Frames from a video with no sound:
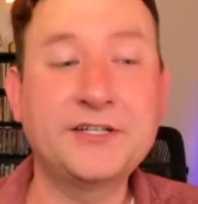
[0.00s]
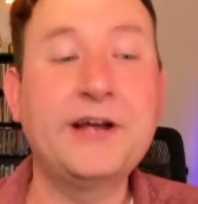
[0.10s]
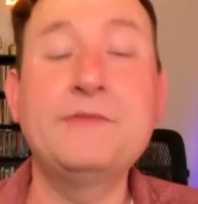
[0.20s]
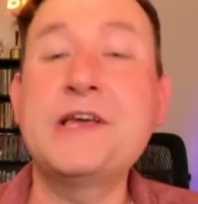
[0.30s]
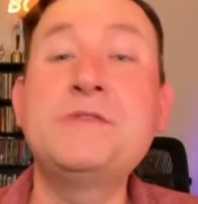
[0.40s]

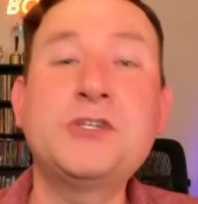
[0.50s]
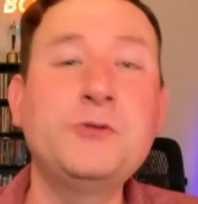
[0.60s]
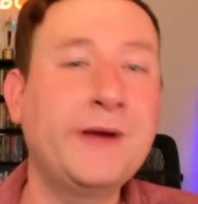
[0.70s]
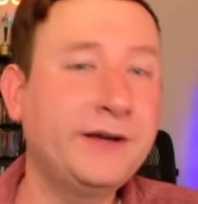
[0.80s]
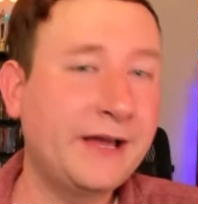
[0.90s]
Sorry, it was
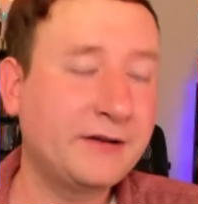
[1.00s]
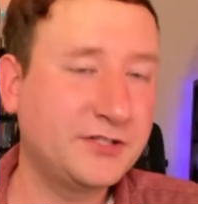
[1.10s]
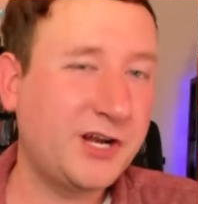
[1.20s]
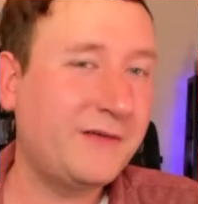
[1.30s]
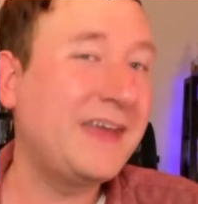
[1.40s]
who Perry had on
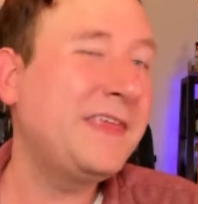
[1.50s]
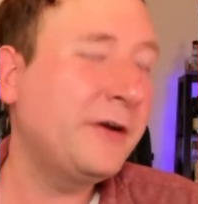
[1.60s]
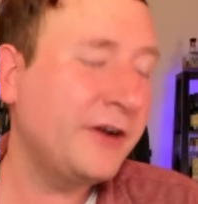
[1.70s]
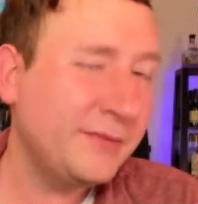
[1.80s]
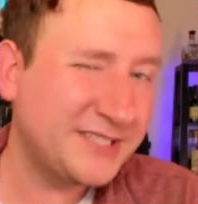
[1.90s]
his channel. I
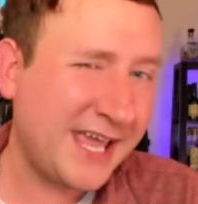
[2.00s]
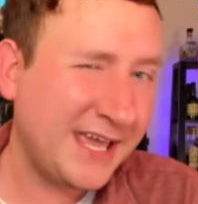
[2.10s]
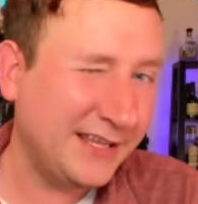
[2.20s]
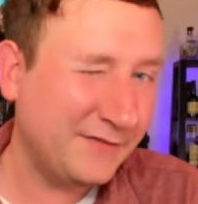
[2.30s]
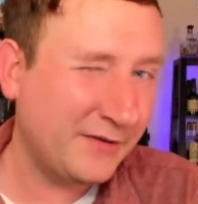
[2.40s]
think her name was
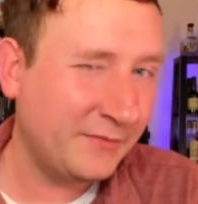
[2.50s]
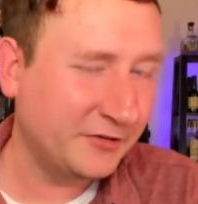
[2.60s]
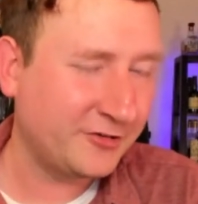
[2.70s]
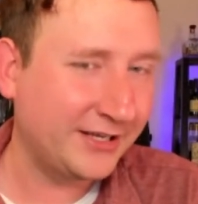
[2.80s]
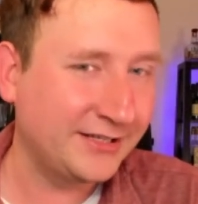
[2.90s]
Haley, if I
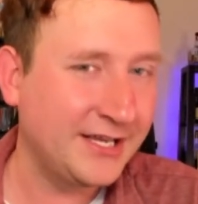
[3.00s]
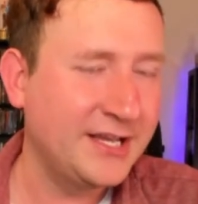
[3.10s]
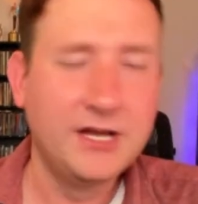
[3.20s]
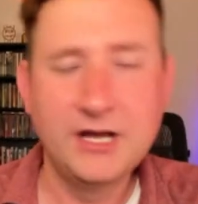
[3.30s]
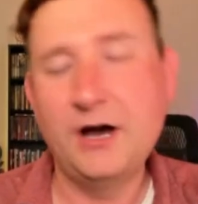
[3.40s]
remember
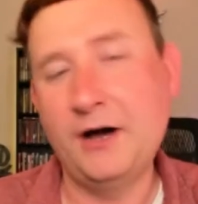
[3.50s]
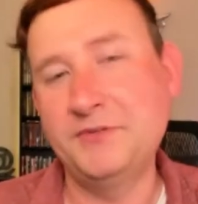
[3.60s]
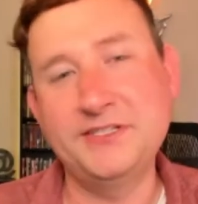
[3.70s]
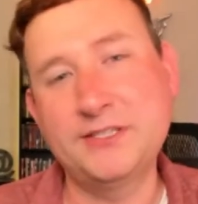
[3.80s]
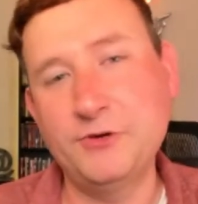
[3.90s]
correctly.
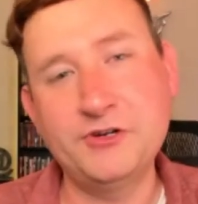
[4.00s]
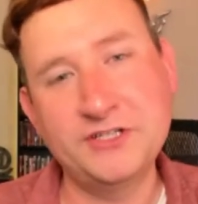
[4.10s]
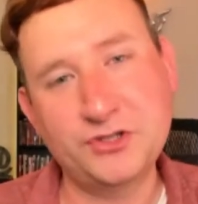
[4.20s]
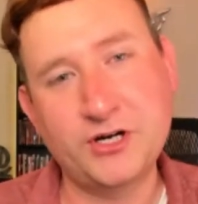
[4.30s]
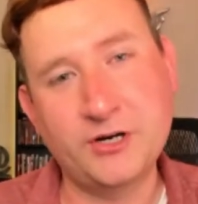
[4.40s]
She's the
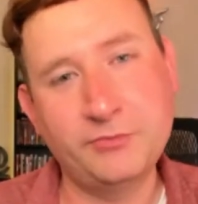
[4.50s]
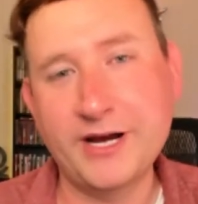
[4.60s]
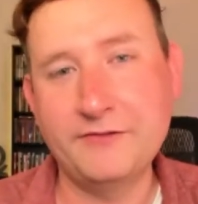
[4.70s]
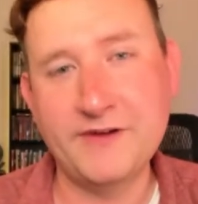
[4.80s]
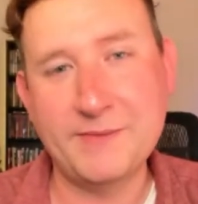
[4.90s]
Wilderness Trail
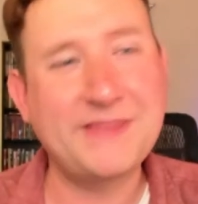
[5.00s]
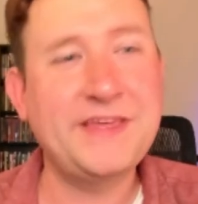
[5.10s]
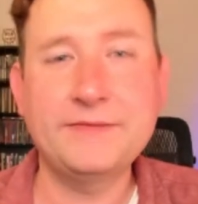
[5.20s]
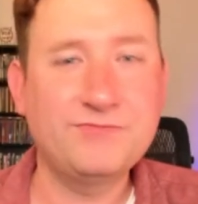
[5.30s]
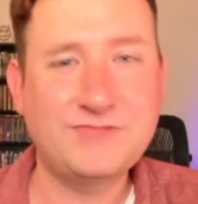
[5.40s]
brand rep. I
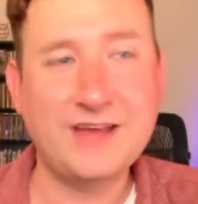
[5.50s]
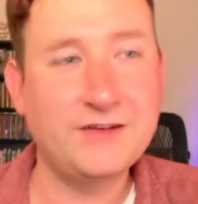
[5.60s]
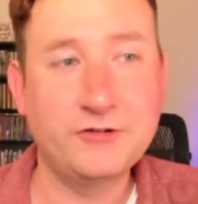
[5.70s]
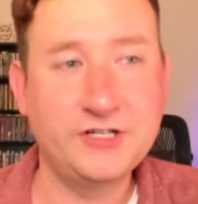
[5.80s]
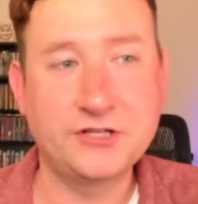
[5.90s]
think
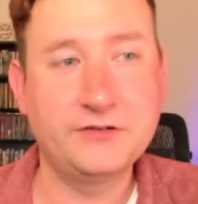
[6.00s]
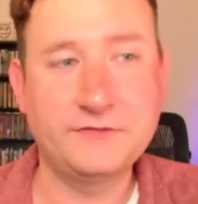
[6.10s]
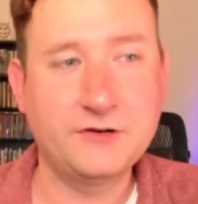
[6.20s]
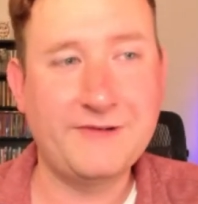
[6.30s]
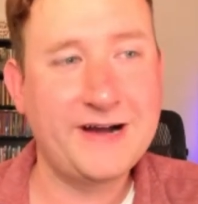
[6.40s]
they'd known each other
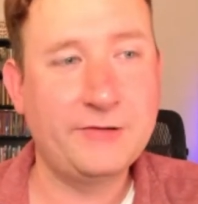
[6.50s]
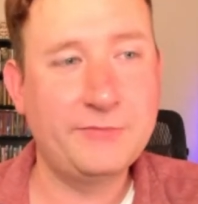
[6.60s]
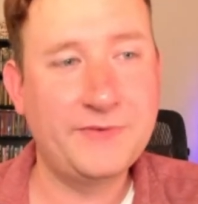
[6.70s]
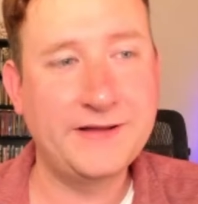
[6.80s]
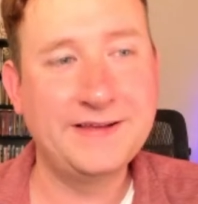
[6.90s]
for a while.
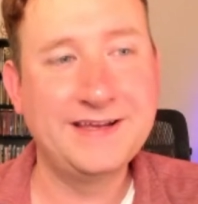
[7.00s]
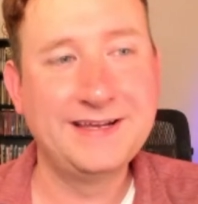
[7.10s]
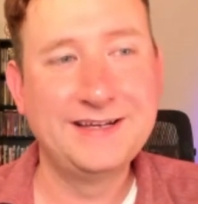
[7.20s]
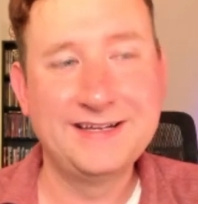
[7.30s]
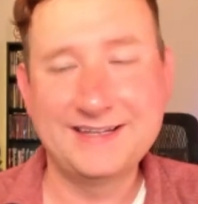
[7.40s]
But
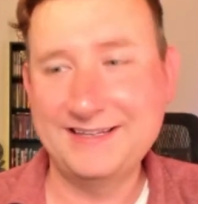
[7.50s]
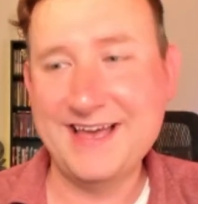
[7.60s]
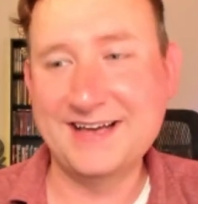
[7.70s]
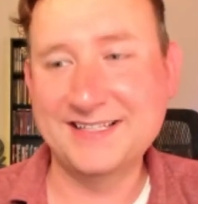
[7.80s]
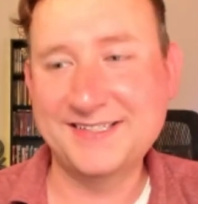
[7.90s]

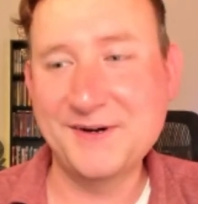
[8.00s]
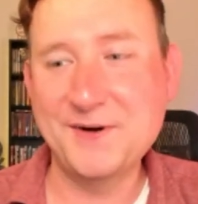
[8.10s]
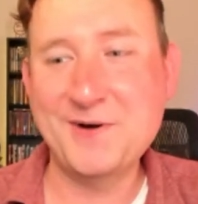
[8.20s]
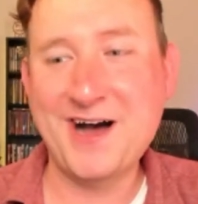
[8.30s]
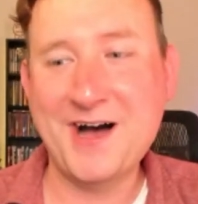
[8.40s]
yeah,
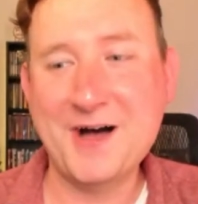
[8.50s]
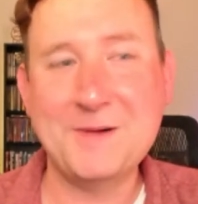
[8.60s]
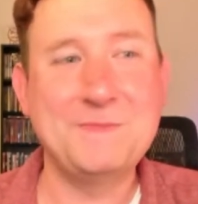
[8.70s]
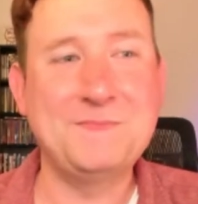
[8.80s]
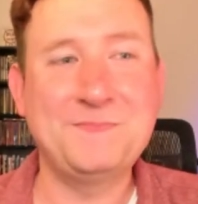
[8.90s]
so
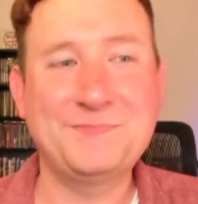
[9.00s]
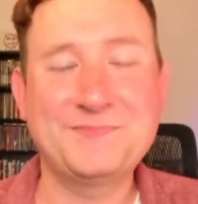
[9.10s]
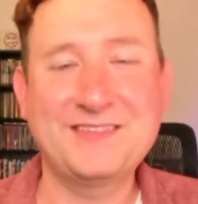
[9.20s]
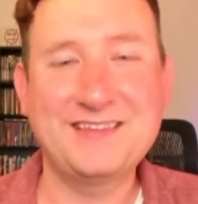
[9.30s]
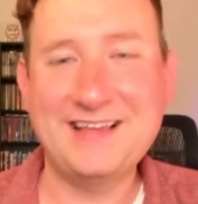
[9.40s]
that
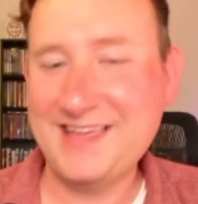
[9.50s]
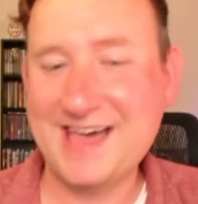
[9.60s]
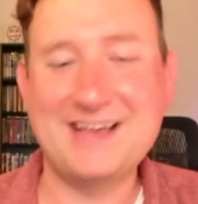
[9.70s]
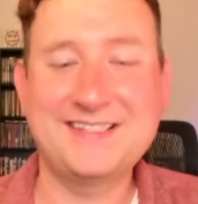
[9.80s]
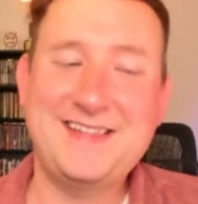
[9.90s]

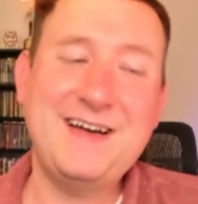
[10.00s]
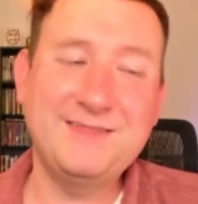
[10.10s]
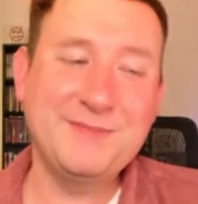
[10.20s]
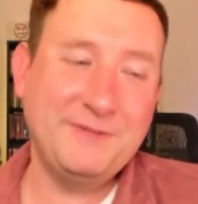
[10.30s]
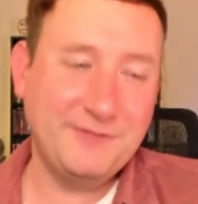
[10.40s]

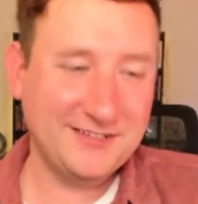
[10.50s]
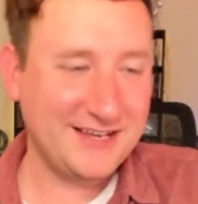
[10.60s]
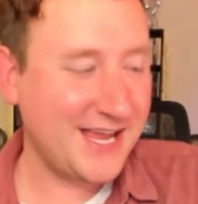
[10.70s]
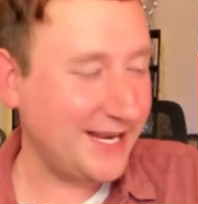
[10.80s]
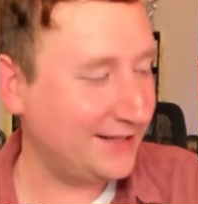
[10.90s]
was my first
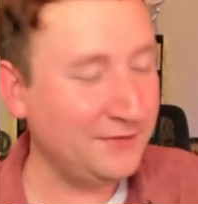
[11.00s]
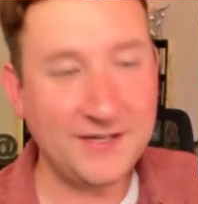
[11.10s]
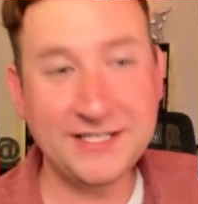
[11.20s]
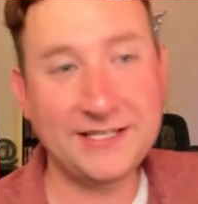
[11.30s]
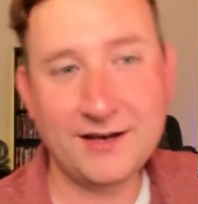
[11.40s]
night.
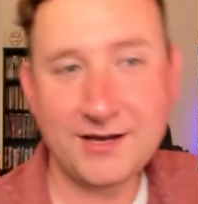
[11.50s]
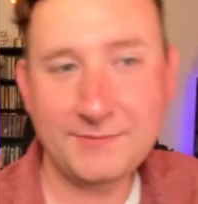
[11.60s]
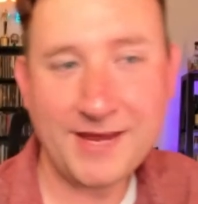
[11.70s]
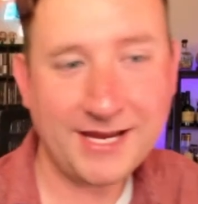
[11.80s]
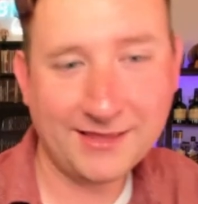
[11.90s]
Cliffy did
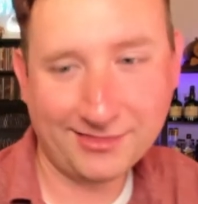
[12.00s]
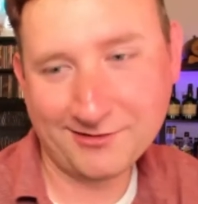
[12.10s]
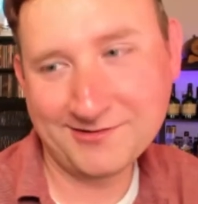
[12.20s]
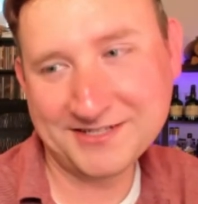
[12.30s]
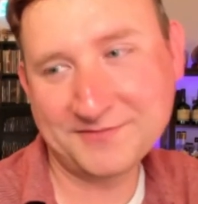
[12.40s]
not make it
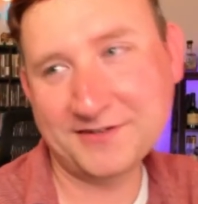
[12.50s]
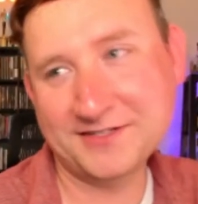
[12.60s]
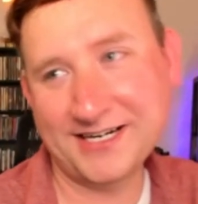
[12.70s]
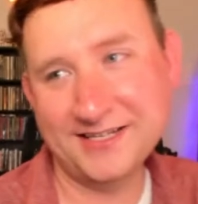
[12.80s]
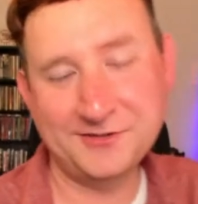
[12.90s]
through his
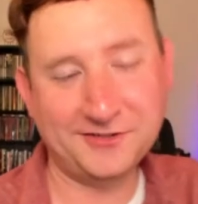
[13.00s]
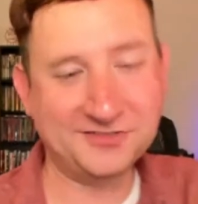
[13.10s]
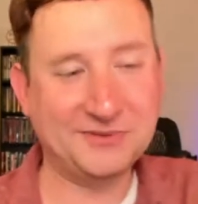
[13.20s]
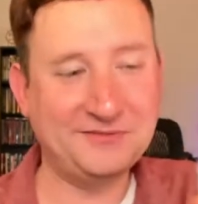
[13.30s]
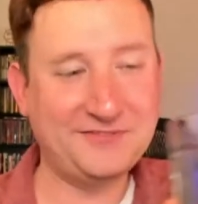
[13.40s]
first night of the New
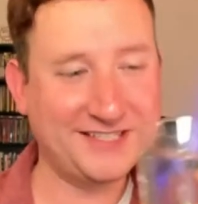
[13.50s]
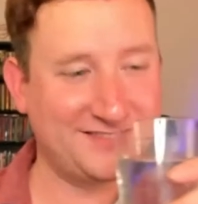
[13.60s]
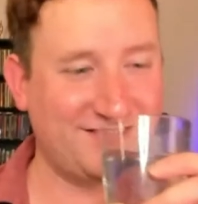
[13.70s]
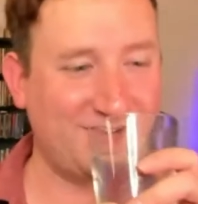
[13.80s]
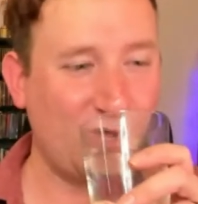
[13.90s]
Orleans Bourbon
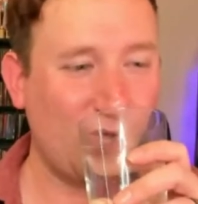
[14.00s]
Festival.